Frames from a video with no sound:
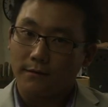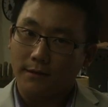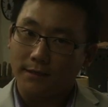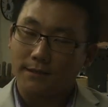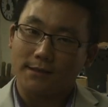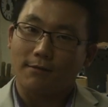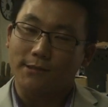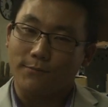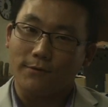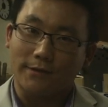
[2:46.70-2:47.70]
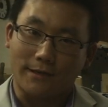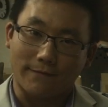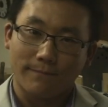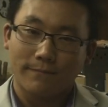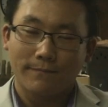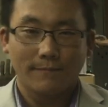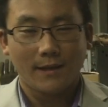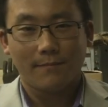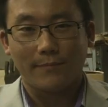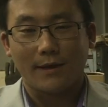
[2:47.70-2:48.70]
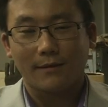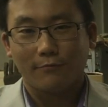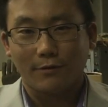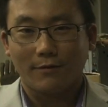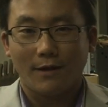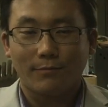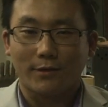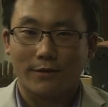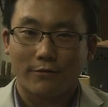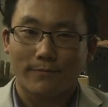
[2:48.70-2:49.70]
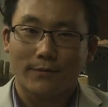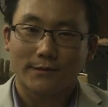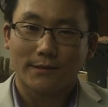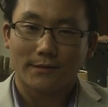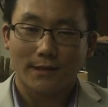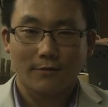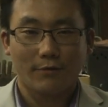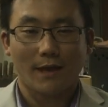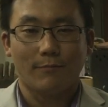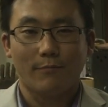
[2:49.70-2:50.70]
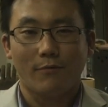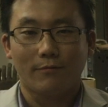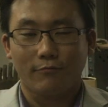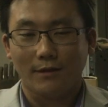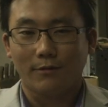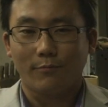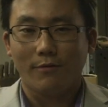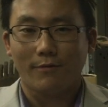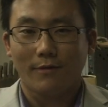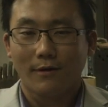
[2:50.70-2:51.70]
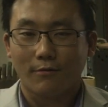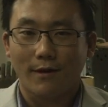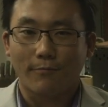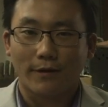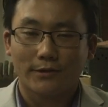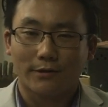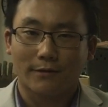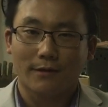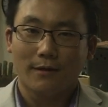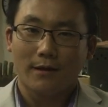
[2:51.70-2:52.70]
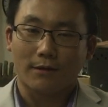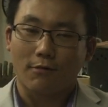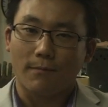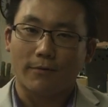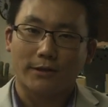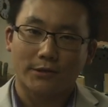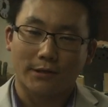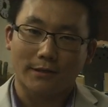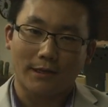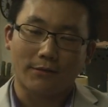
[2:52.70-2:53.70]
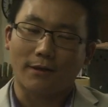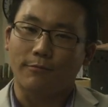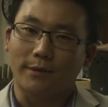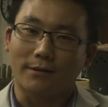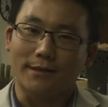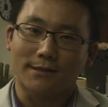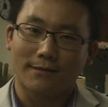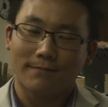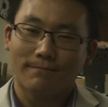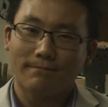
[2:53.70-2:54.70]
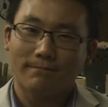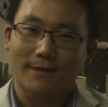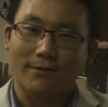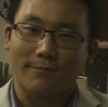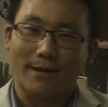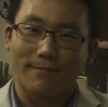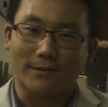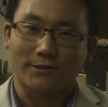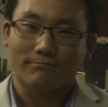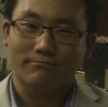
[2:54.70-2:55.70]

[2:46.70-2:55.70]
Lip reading: this is our small team, but we'd love to hear your voices, and we need more collaboration and cooperation in our Middle East. Thank you very much.